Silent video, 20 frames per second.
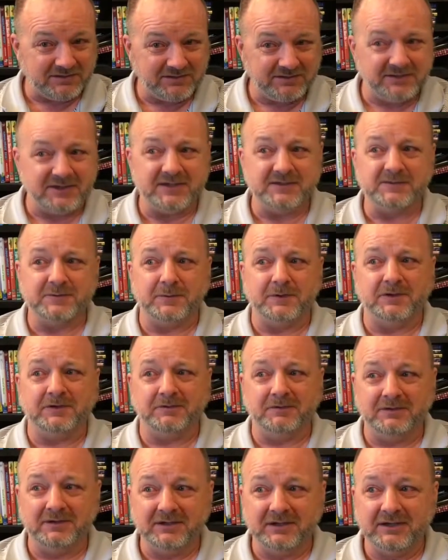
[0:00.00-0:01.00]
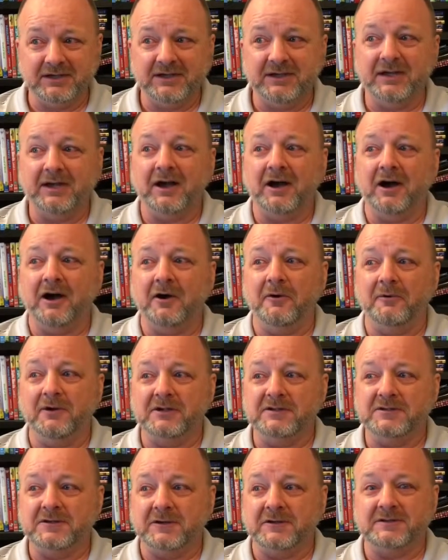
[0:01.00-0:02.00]
This one
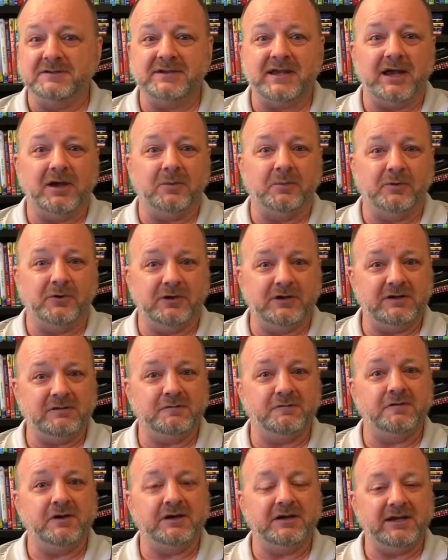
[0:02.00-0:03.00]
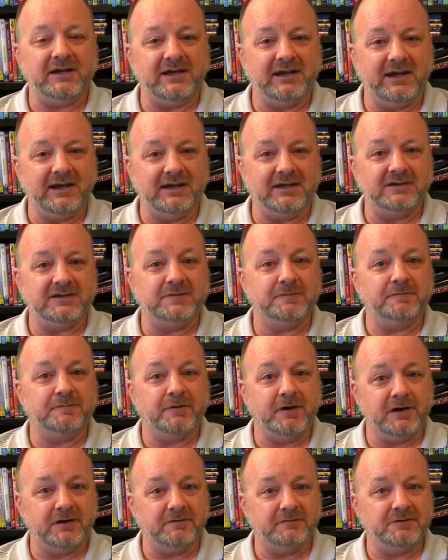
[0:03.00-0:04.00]
always turns out pretty funny, and it's
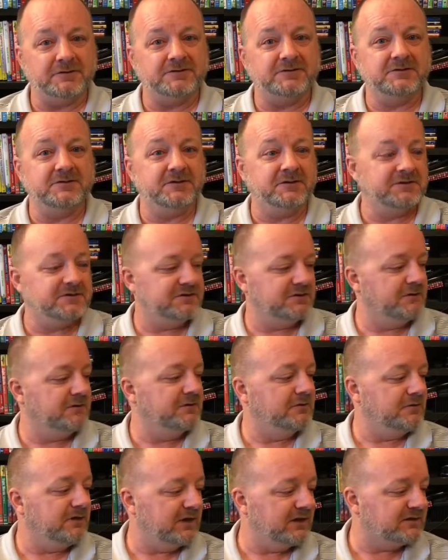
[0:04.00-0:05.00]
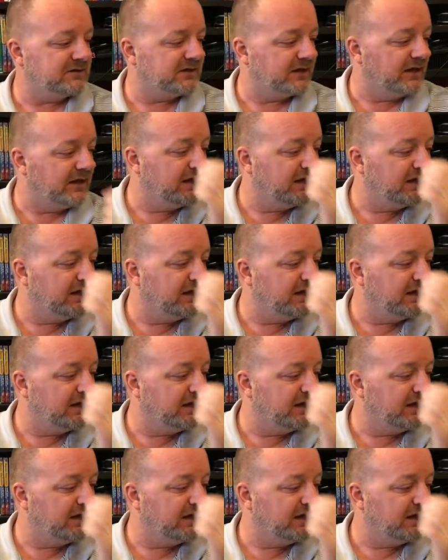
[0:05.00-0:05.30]
fun for students to do this.